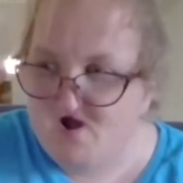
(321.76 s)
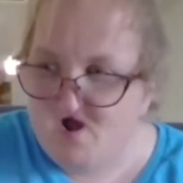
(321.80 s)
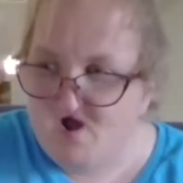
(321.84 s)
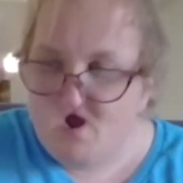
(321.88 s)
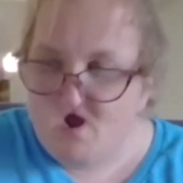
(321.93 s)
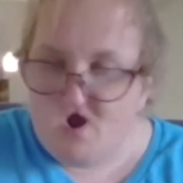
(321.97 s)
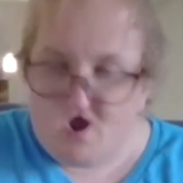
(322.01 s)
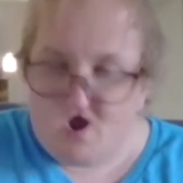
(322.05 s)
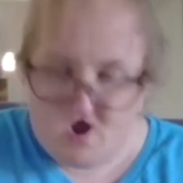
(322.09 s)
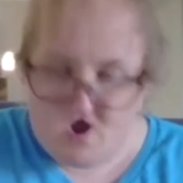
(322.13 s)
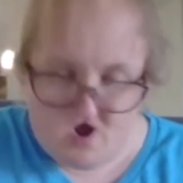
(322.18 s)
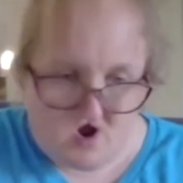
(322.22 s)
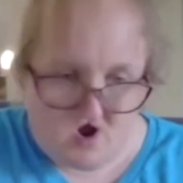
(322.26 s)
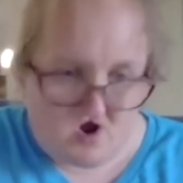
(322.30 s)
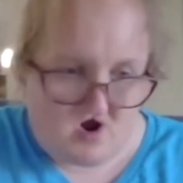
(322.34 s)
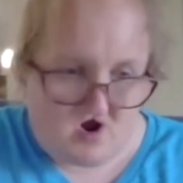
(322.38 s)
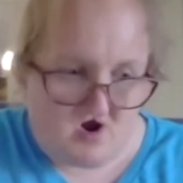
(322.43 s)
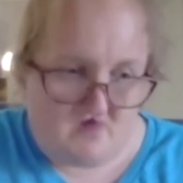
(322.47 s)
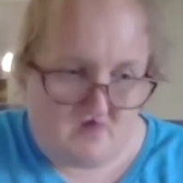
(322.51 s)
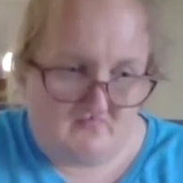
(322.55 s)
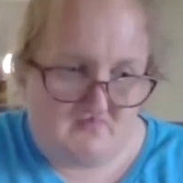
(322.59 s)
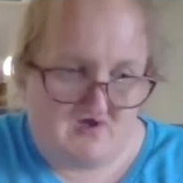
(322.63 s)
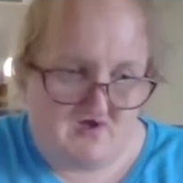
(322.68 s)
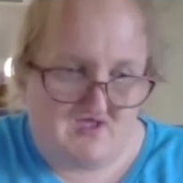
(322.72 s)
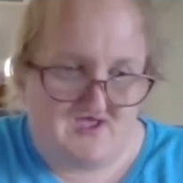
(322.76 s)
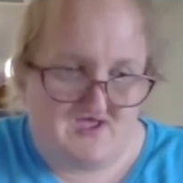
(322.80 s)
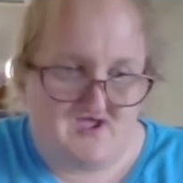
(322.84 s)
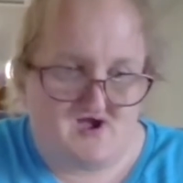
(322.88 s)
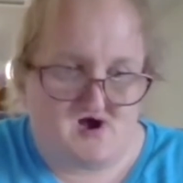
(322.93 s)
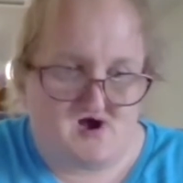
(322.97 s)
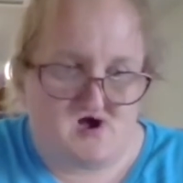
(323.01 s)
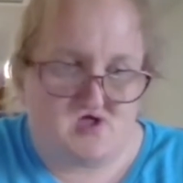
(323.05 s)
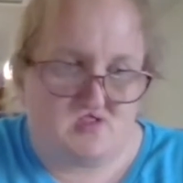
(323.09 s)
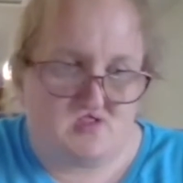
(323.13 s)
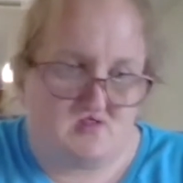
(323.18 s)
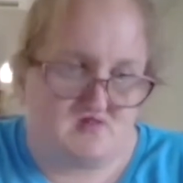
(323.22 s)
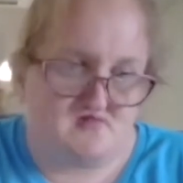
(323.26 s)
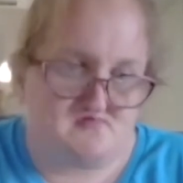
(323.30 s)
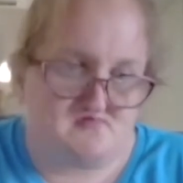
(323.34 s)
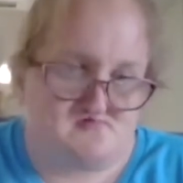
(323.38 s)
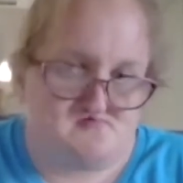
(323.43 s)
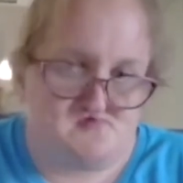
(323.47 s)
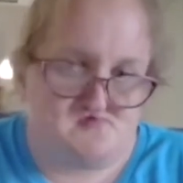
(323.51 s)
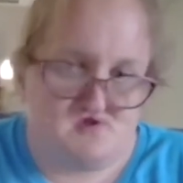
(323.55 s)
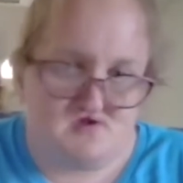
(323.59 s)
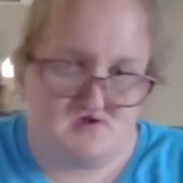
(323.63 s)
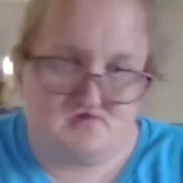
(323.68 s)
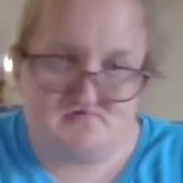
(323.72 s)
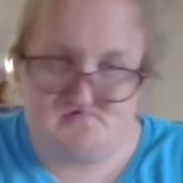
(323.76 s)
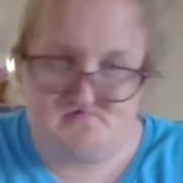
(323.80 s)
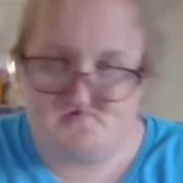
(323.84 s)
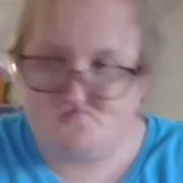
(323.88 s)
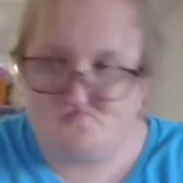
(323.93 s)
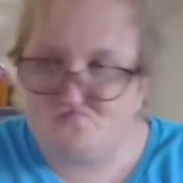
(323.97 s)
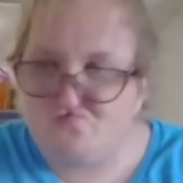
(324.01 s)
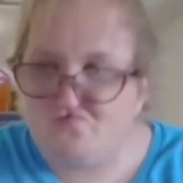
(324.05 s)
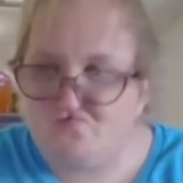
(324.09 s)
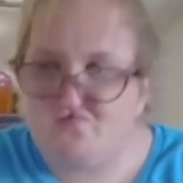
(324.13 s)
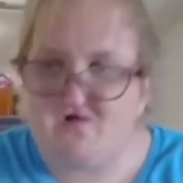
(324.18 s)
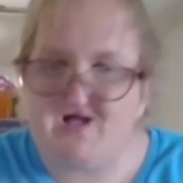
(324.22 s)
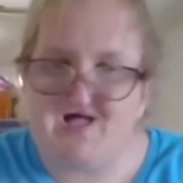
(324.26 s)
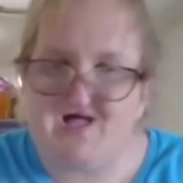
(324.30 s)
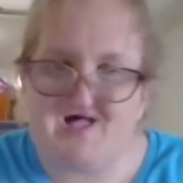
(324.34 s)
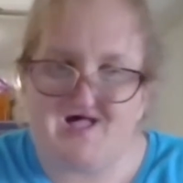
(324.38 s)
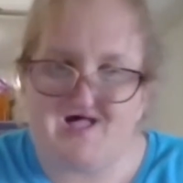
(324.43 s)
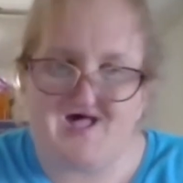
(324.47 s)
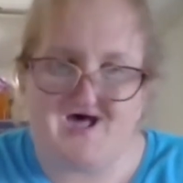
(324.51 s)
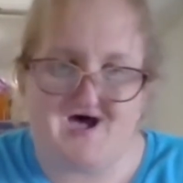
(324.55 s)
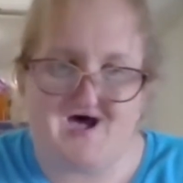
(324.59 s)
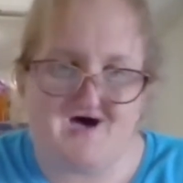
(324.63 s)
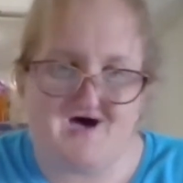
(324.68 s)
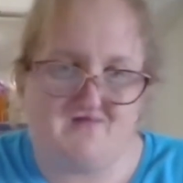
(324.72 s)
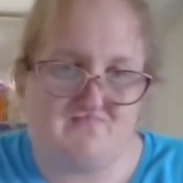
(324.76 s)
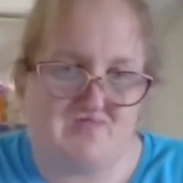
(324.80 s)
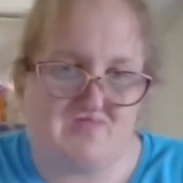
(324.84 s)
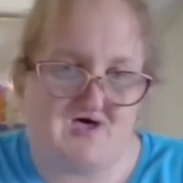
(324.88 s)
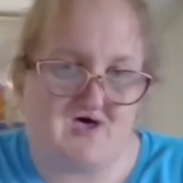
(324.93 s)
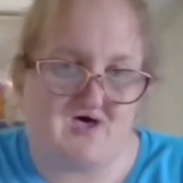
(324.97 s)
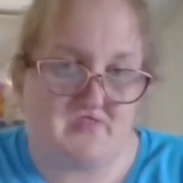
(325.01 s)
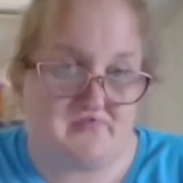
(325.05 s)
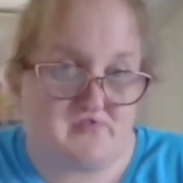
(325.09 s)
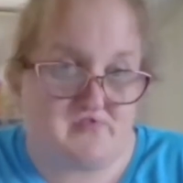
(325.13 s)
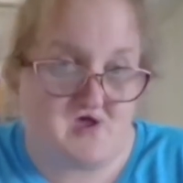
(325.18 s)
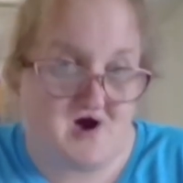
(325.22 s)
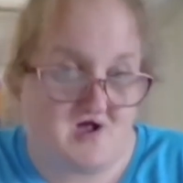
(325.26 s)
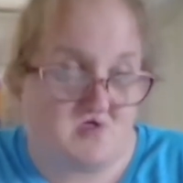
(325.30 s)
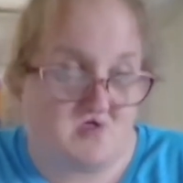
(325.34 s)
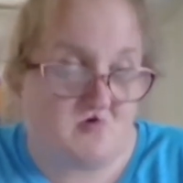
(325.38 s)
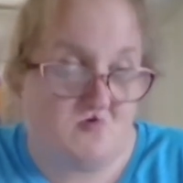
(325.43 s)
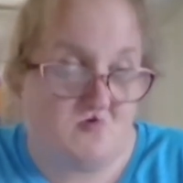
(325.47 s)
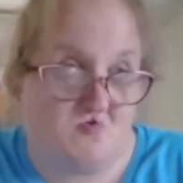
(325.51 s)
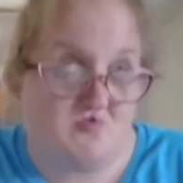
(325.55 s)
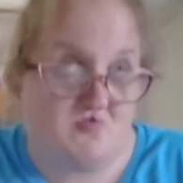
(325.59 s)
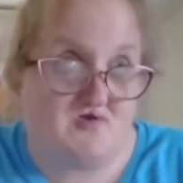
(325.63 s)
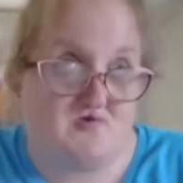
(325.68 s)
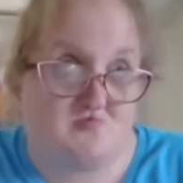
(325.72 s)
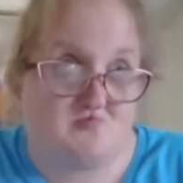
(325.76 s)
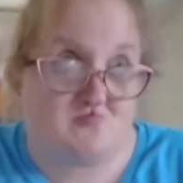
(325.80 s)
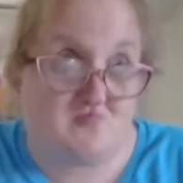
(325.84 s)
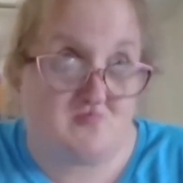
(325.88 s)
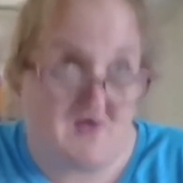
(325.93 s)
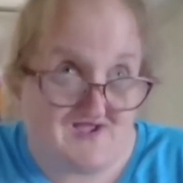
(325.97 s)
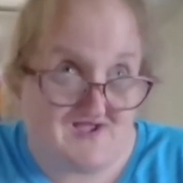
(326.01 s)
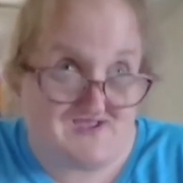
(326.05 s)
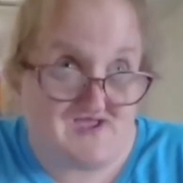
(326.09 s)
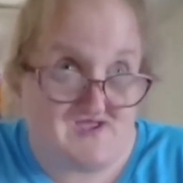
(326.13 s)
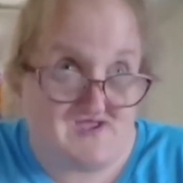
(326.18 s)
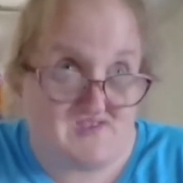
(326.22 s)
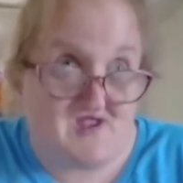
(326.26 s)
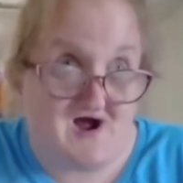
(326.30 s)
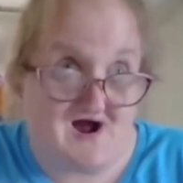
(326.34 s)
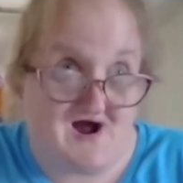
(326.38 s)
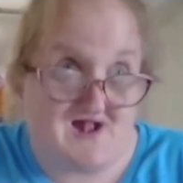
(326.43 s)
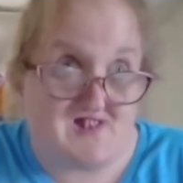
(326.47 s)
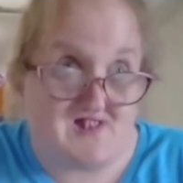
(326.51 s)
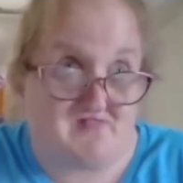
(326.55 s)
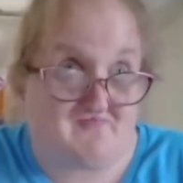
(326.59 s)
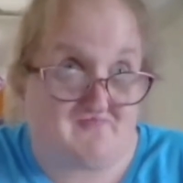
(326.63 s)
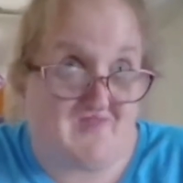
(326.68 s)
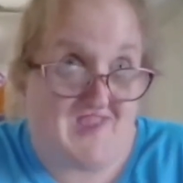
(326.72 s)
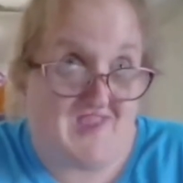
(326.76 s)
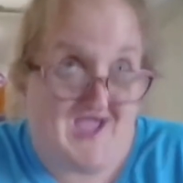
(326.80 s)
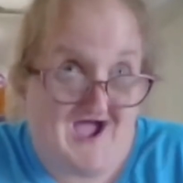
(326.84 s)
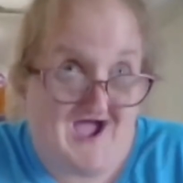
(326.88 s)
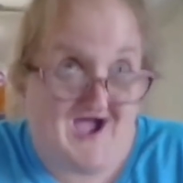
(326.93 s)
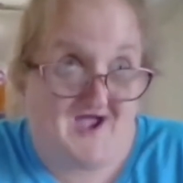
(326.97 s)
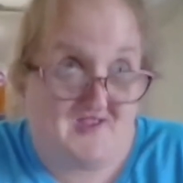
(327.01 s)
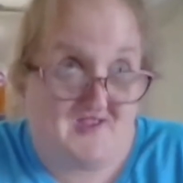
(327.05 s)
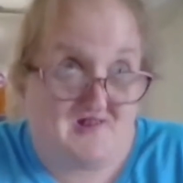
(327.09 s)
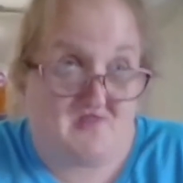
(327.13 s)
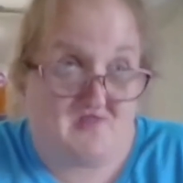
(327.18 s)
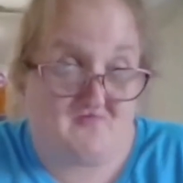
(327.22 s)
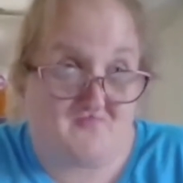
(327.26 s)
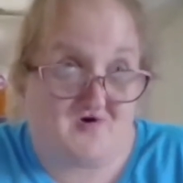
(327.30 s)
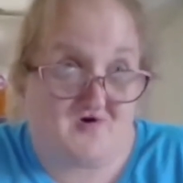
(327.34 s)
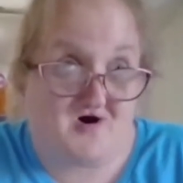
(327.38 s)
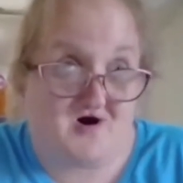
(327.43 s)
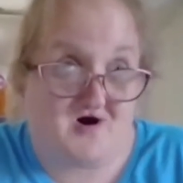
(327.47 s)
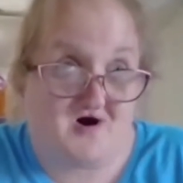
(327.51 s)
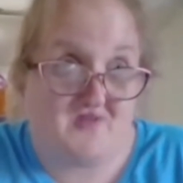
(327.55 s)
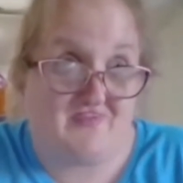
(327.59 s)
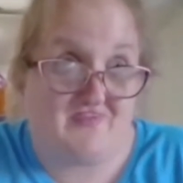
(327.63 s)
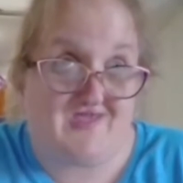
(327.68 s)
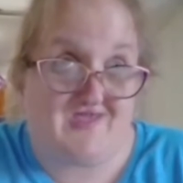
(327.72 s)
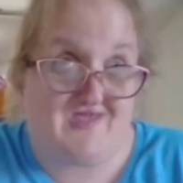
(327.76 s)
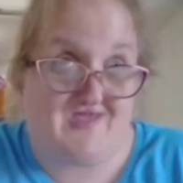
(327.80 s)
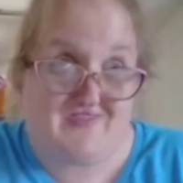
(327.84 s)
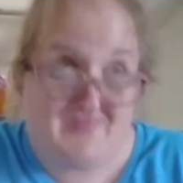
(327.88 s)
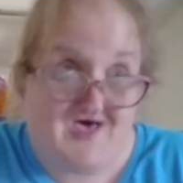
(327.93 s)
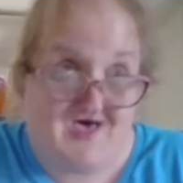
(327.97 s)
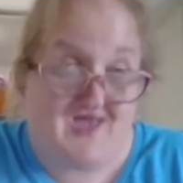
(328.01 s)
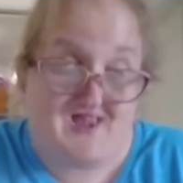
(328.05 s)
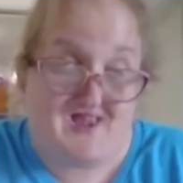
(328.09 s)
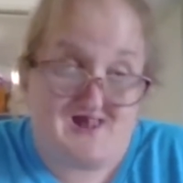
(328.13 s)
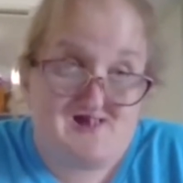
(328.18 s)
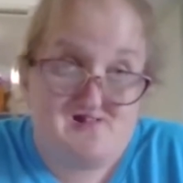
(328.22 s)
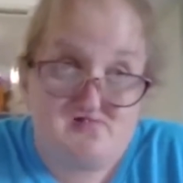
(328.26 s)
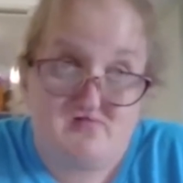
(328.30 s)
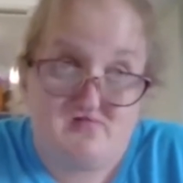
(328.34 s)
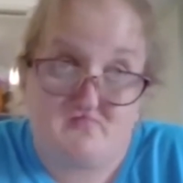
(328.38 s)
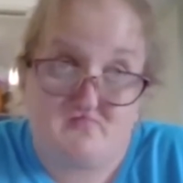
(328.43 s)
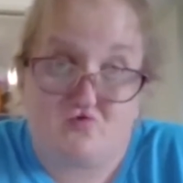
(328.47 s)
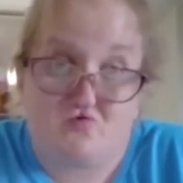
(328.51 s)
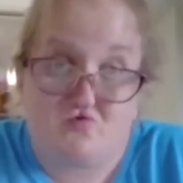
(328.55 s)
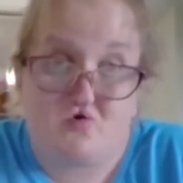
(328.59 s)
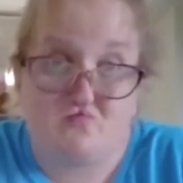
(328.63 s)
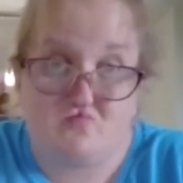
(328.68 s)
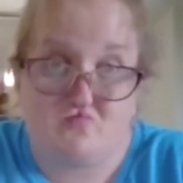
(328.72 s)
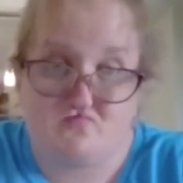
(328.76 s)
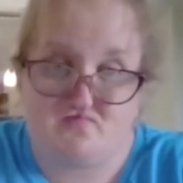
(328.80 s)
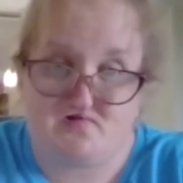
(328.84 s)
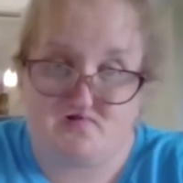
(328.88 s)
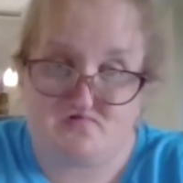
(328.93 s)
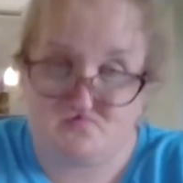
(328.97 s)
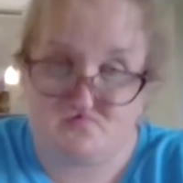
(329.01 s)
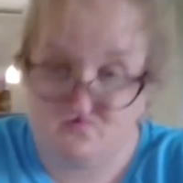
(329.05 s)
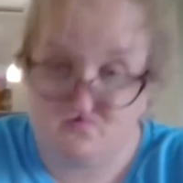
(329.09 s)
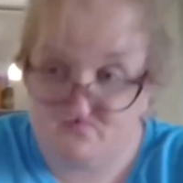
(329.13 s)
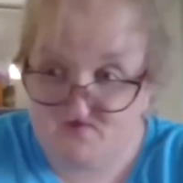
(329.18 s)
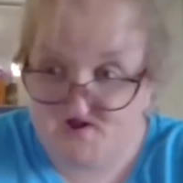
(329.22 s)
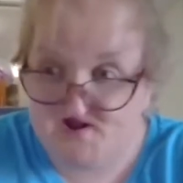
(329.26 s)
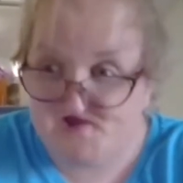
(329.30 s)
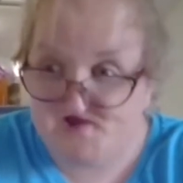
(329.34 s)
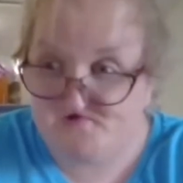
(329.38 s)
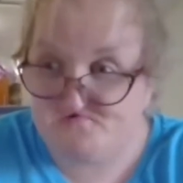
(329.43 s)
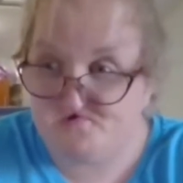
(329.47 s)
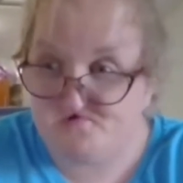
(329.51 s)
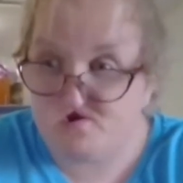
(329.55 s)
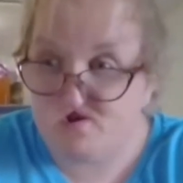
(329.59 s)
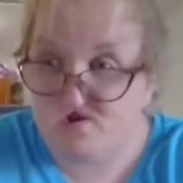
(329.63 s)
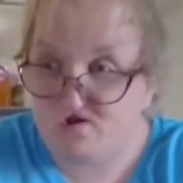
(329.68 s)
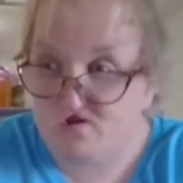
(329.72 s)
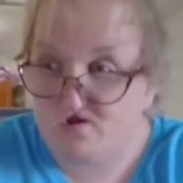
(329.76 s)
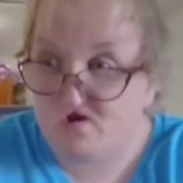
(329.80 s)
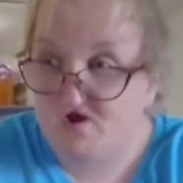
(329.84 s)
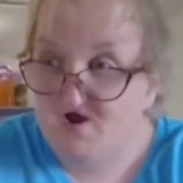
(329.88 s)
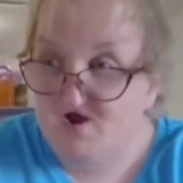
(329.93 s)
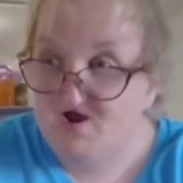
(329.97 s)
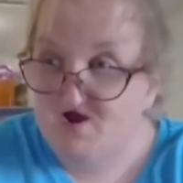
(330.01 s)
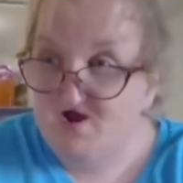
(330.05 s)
And to have that not only recognized but acted upon, that that is a form of discrimination,